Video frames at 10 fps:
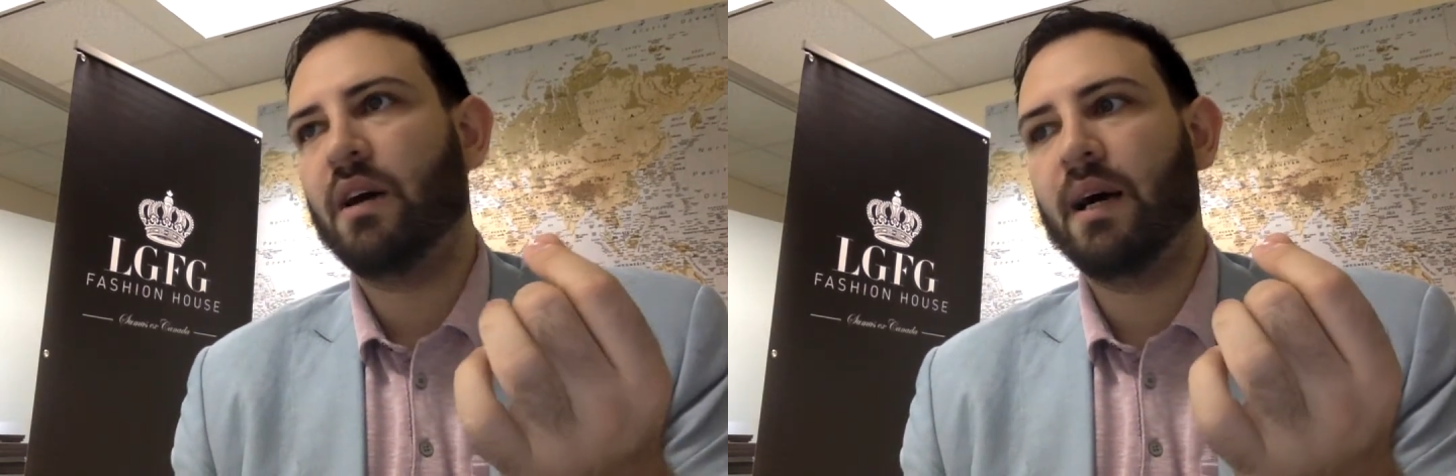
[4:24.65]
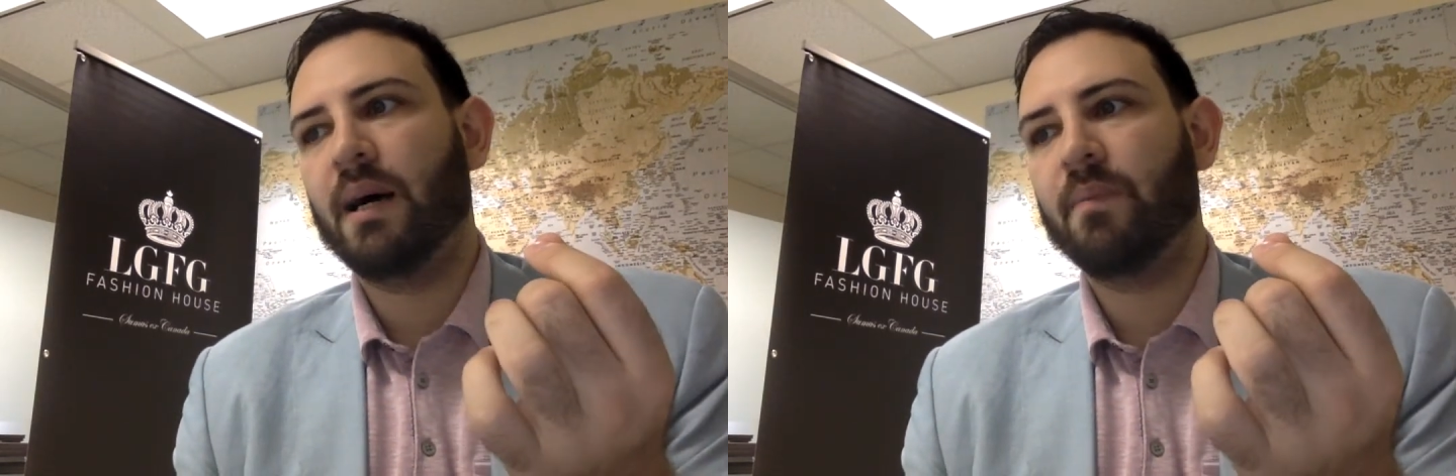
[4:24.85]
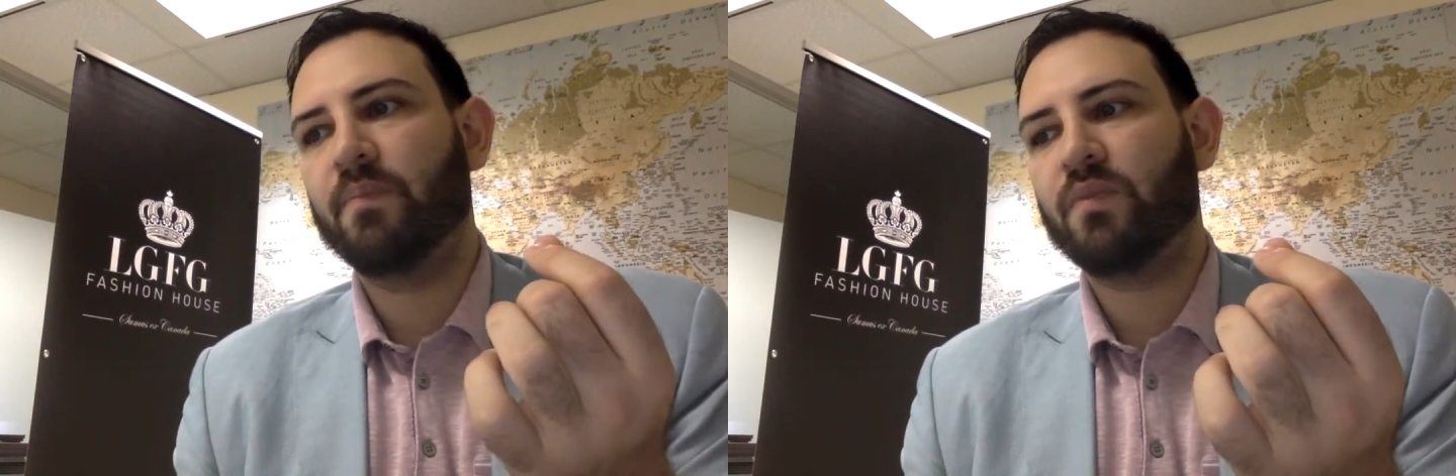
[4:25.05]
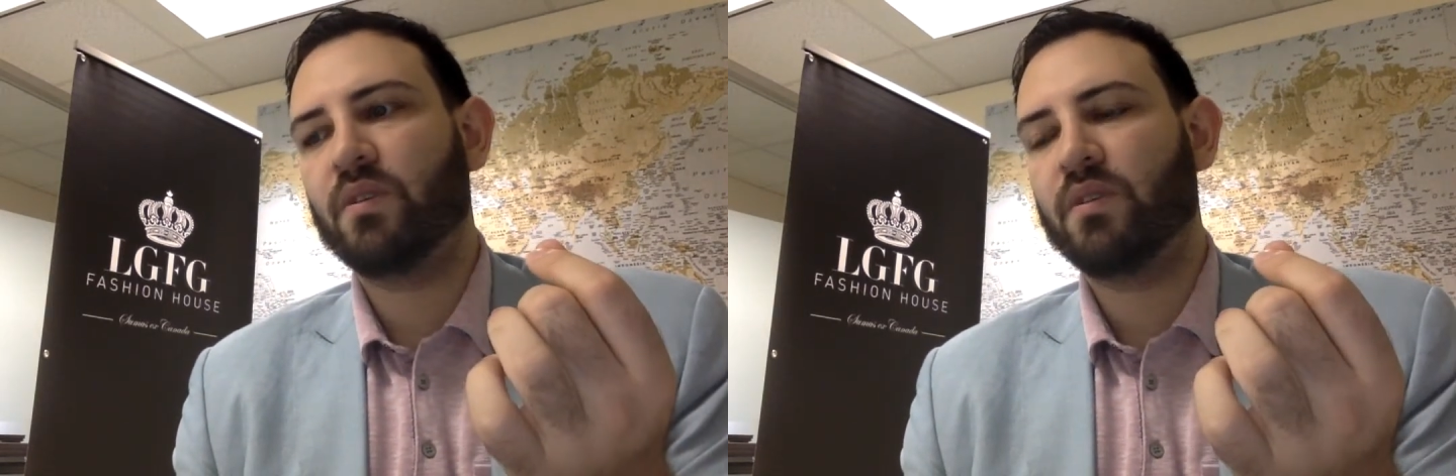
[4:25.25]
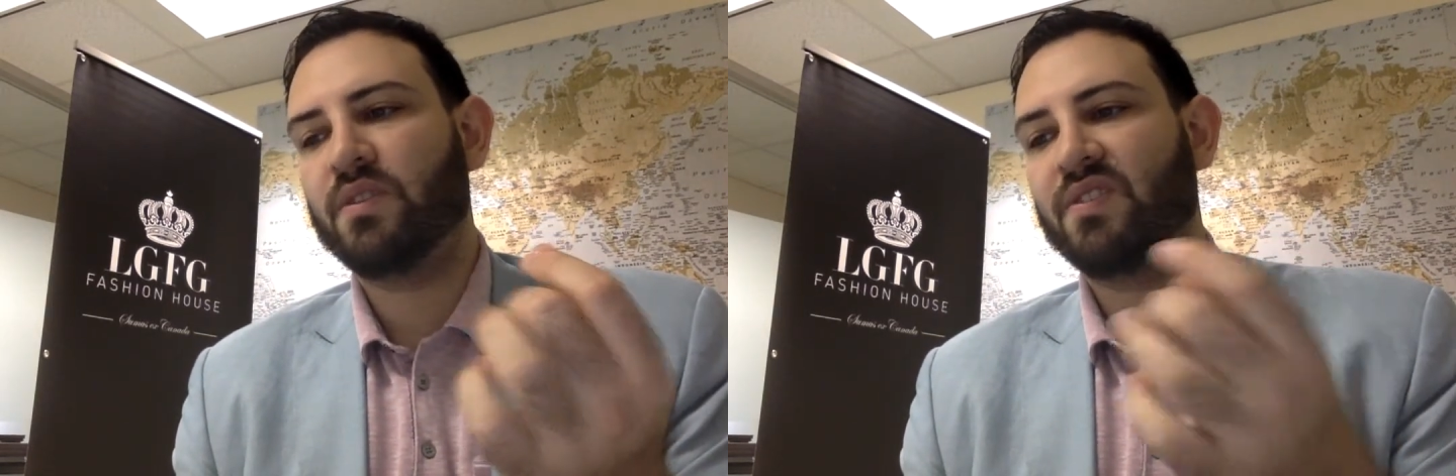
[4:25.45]

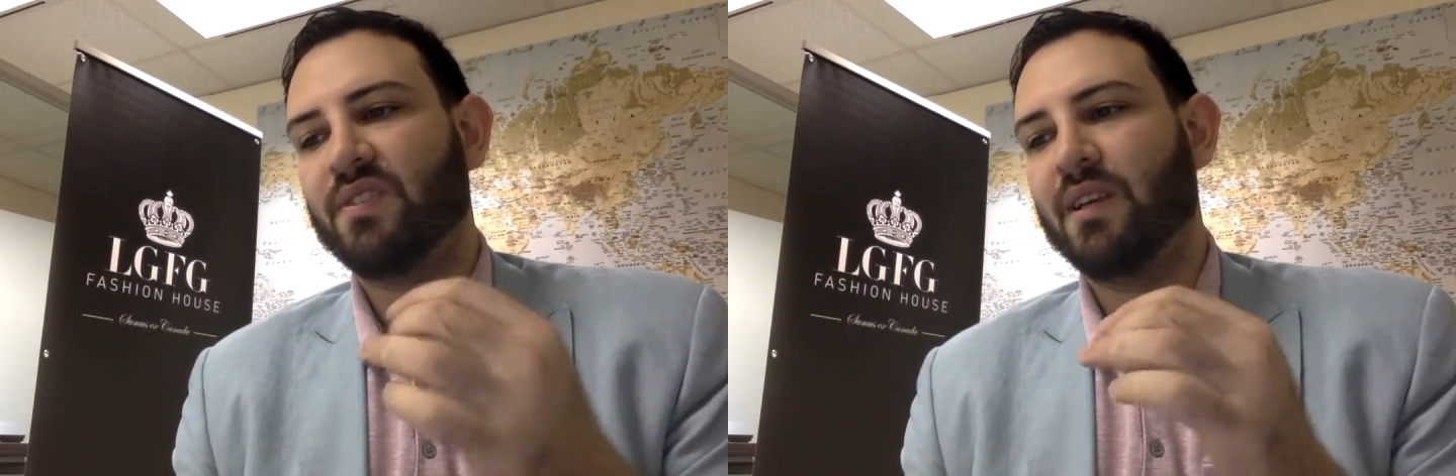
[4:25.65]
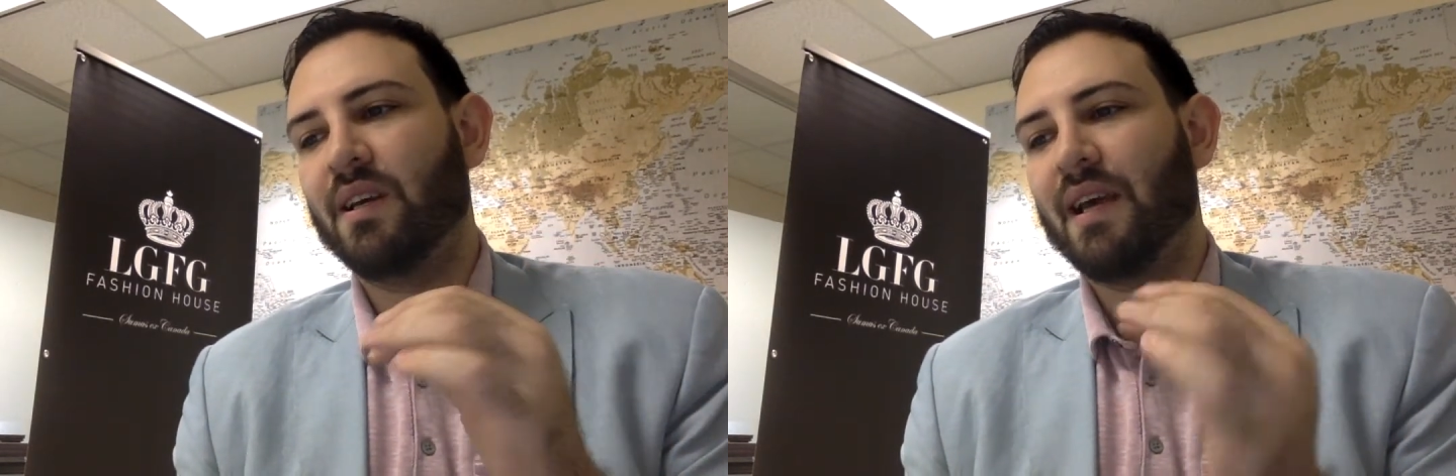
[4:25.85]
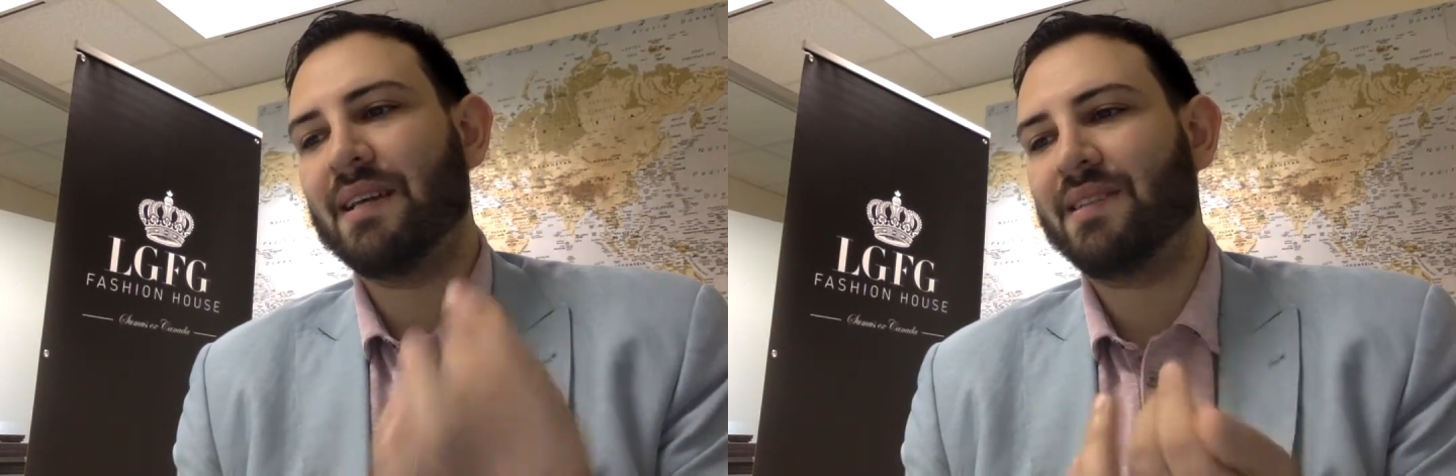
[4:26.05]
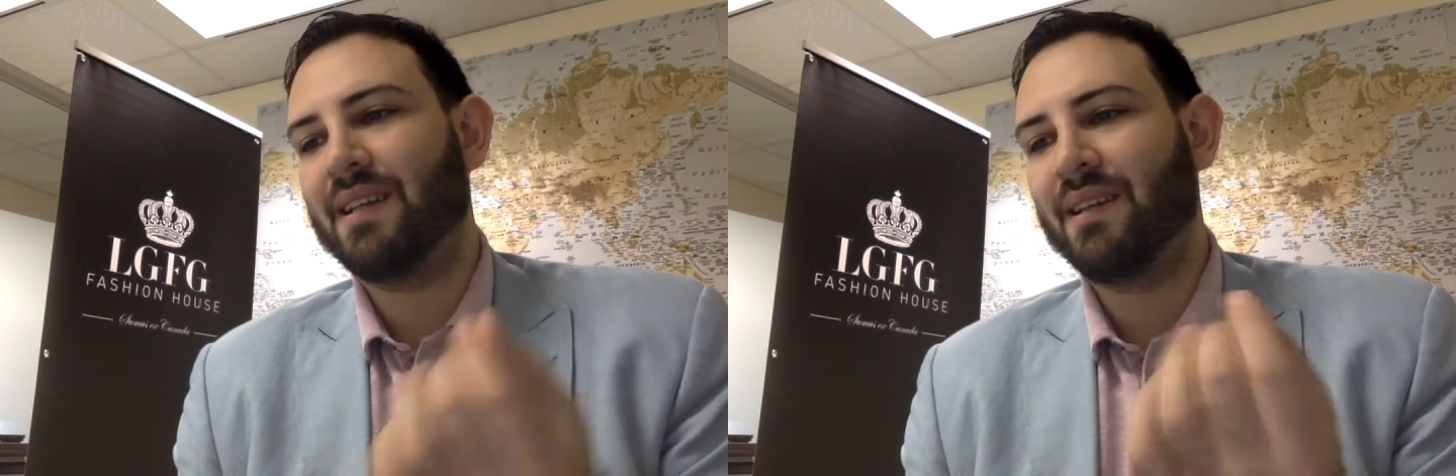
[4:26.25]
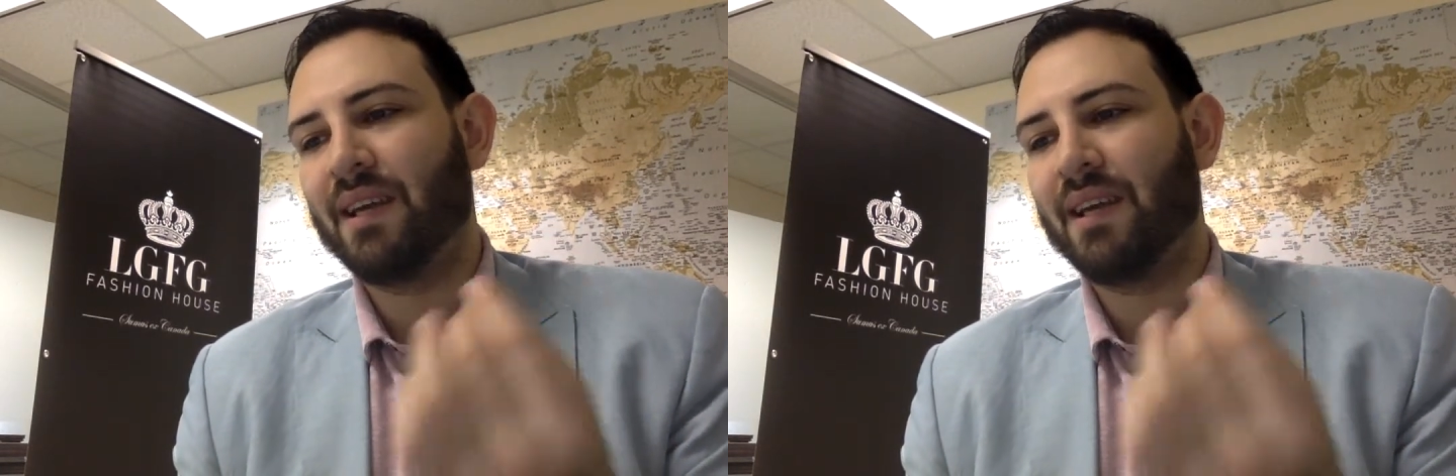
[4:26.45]
it has that,